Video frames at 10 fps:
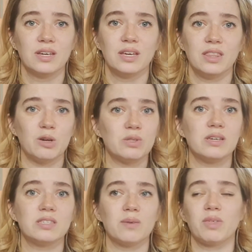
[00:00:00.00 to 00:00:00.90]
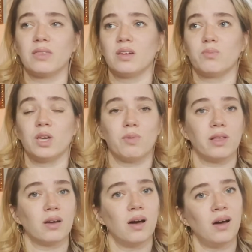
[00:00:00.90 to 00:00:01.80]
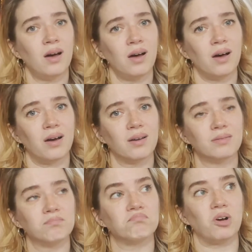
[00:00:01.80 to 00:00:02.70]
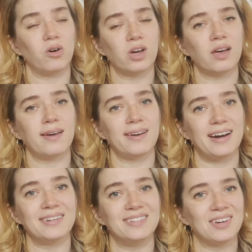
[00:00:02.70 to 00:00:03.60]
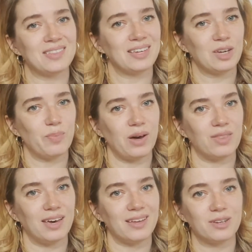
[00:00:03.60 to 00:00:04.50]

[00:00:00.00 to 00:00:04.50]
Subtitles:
they would say something that made me like, aha, okay, I did not think about that.